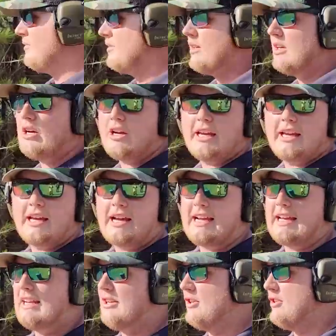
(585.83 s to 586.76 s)
Okay, I
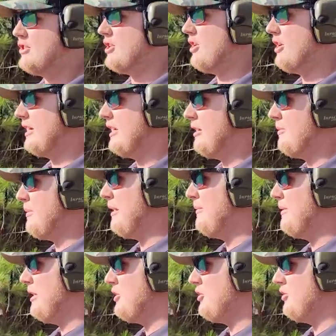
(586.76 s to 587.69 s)
got a new target up. I'm
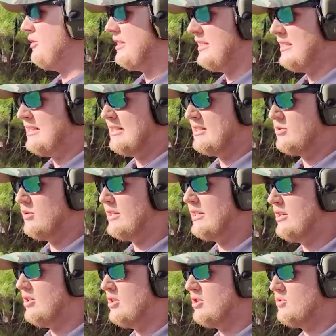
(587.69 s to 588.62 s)
gonna shoot this at 20
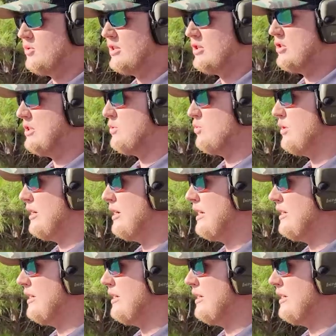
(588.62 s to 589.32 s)
yards, which is where I